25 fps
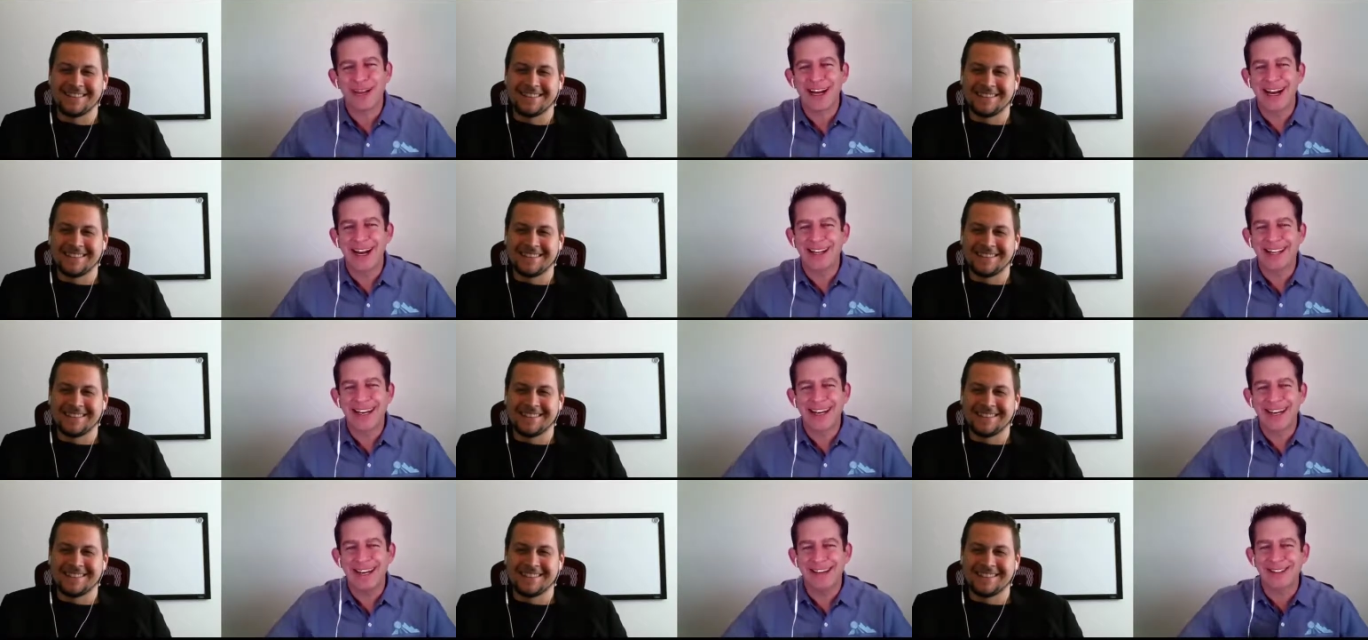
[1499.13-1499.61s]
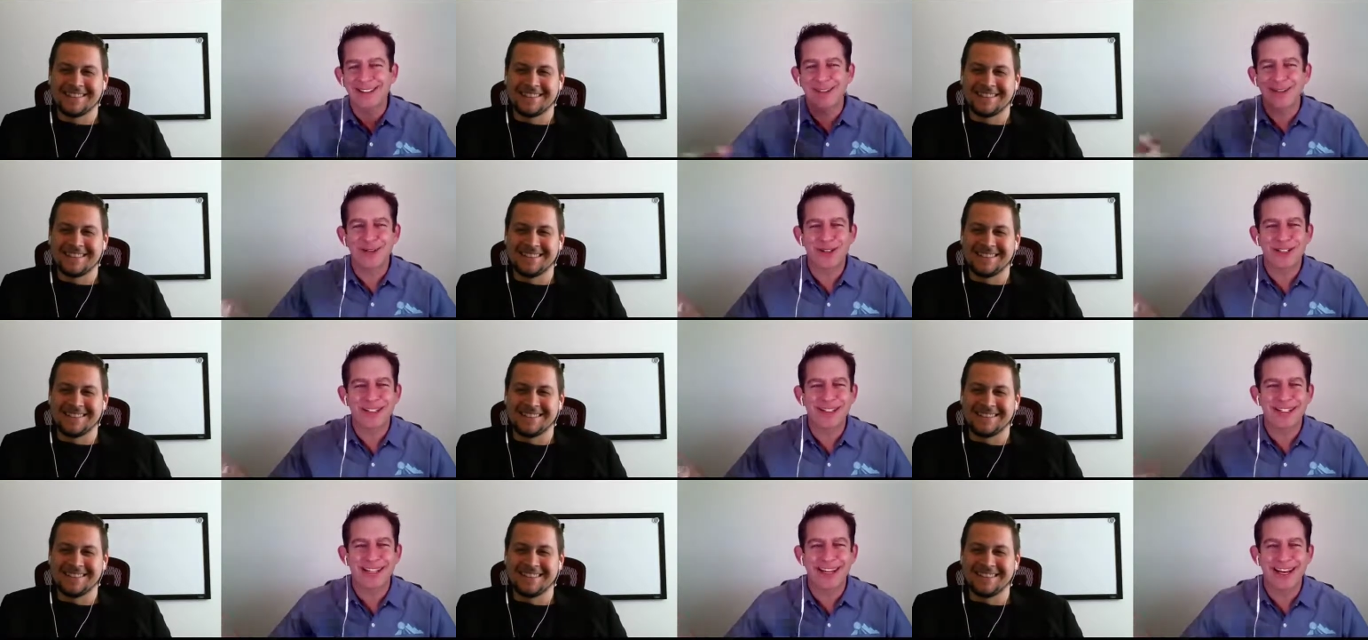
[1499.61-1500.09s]
Speaker 1: I had to
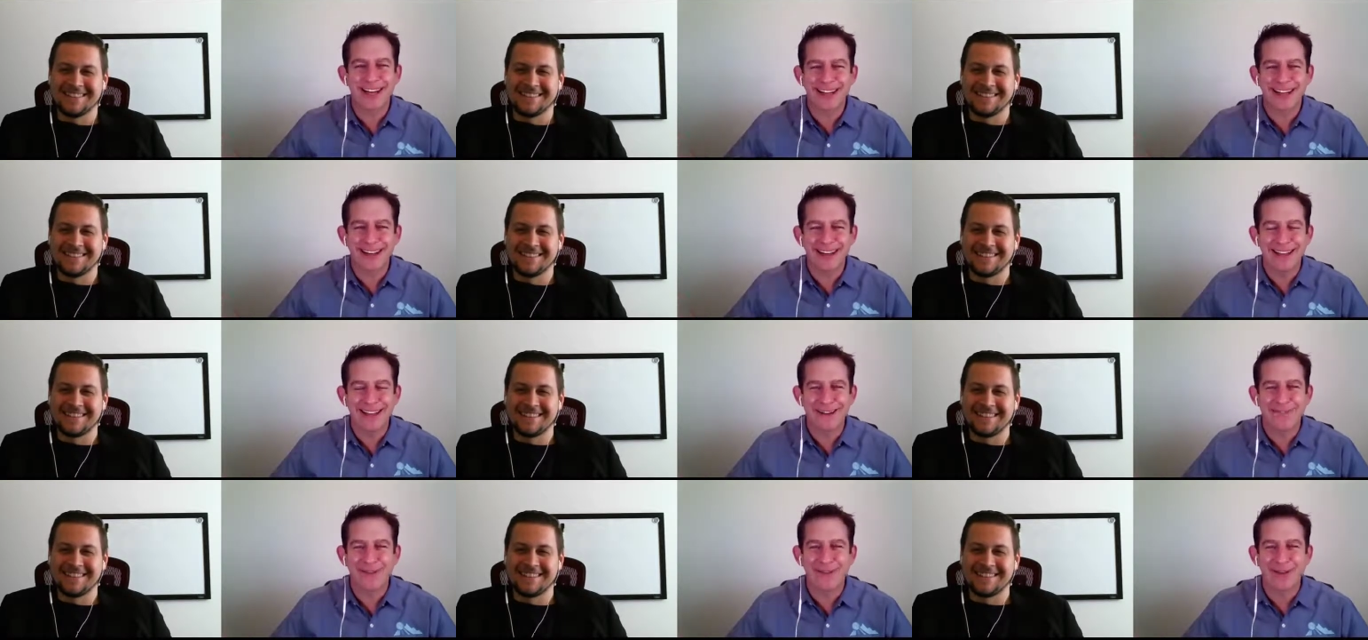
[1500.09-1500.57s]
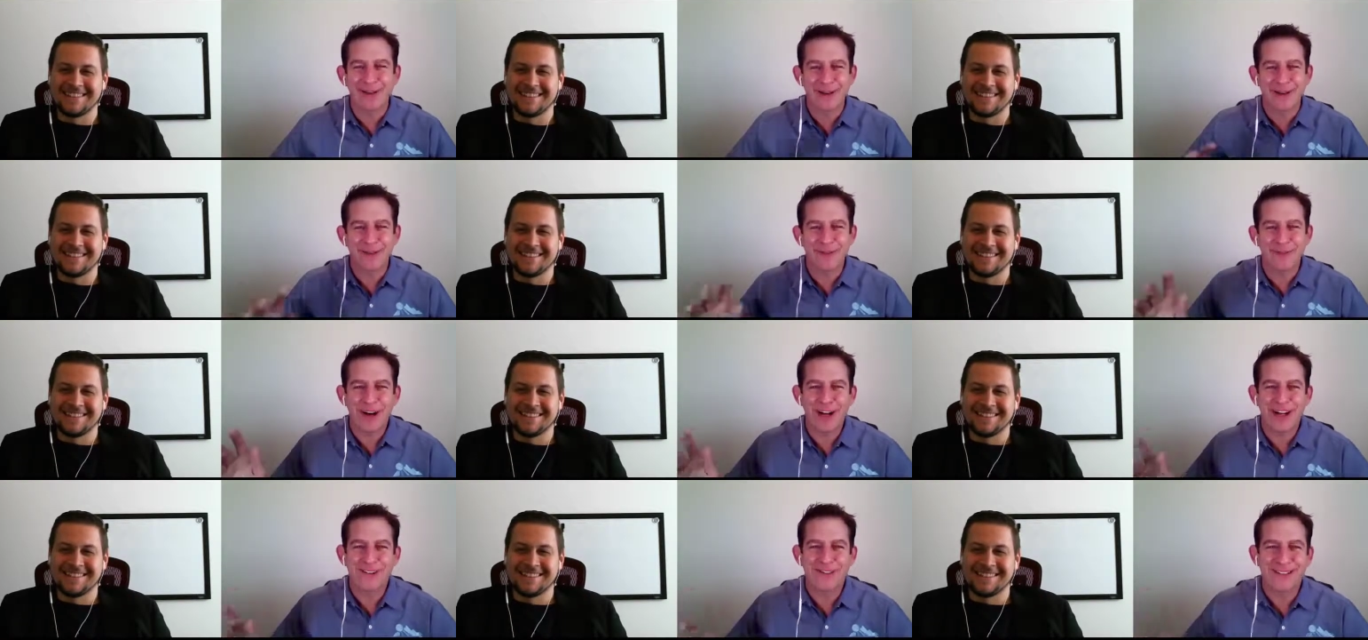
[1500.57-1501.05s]
outsource the editing for like
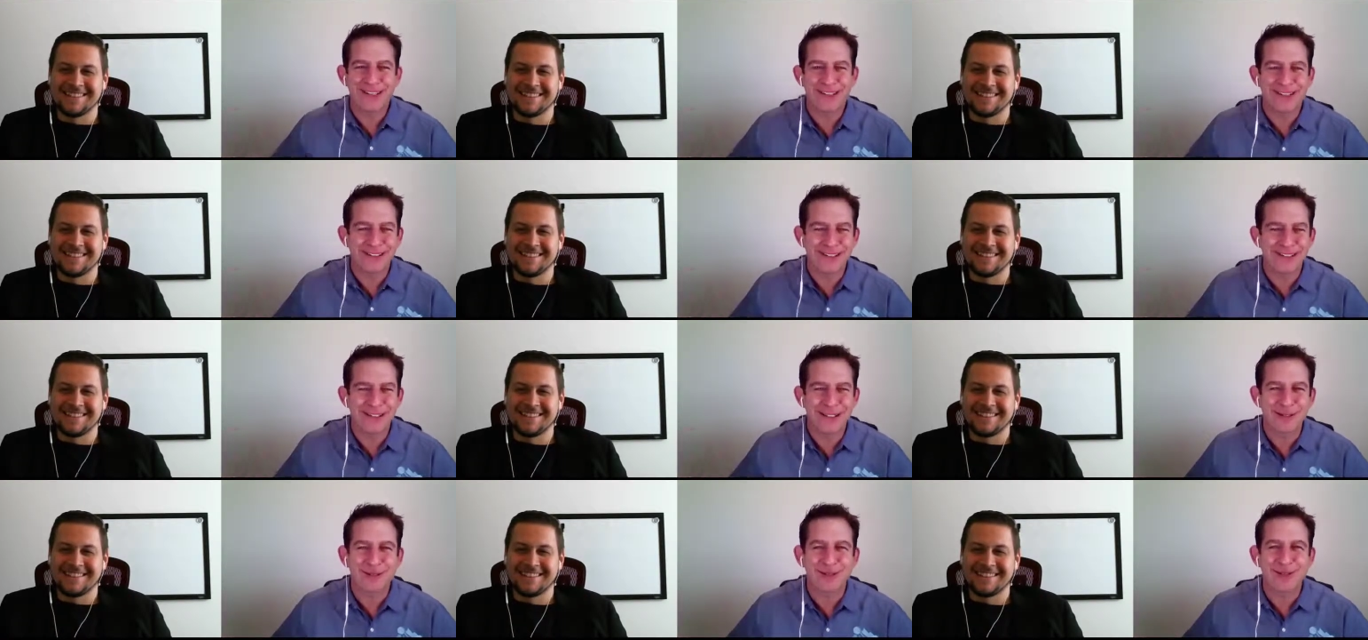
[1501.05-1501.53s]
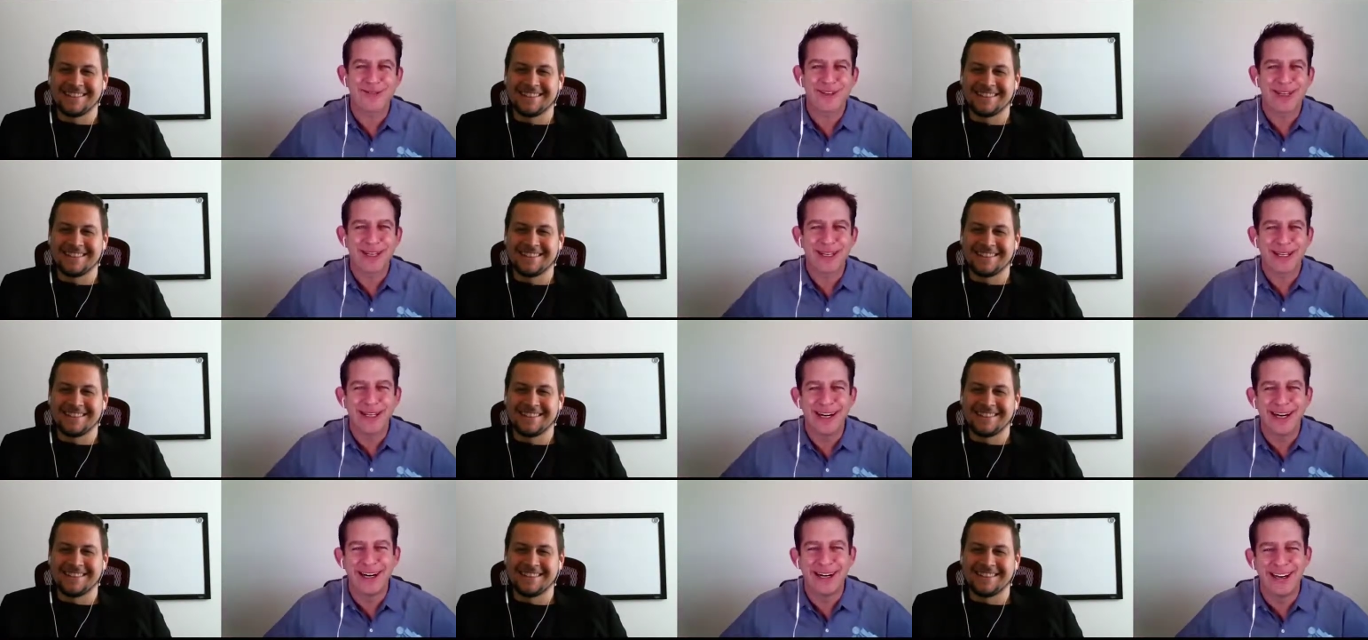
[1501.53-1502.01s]
five hundred dollars per
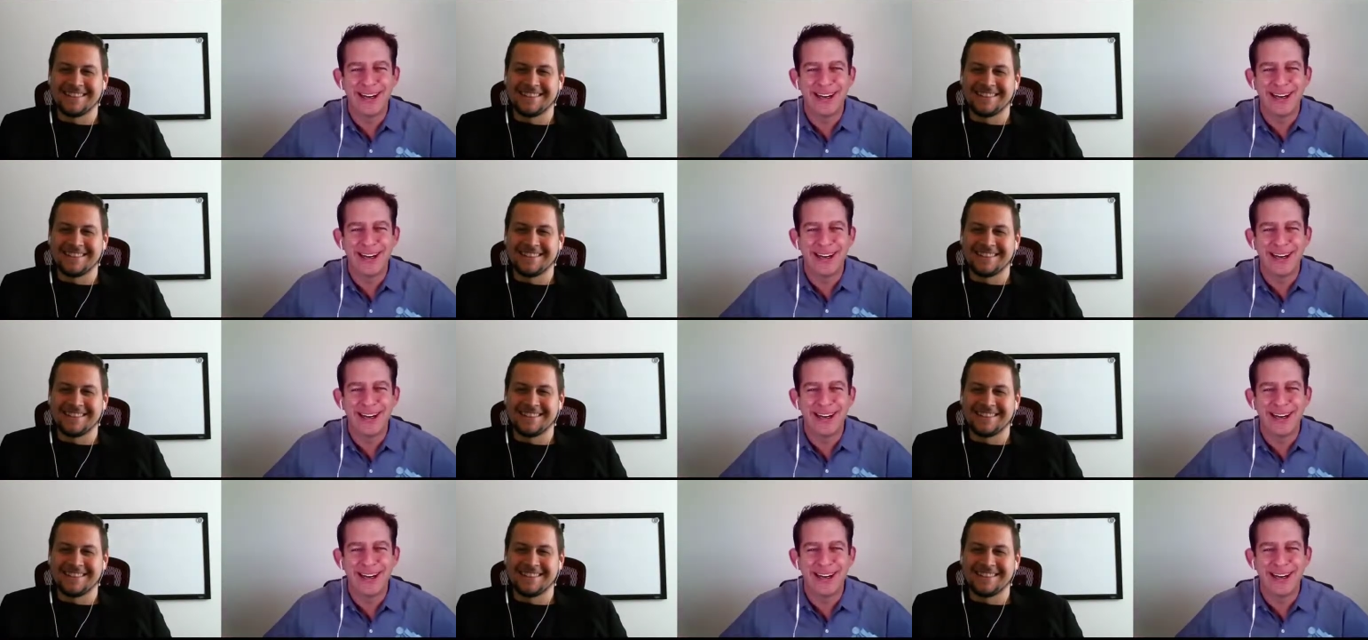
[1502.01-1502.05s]
video.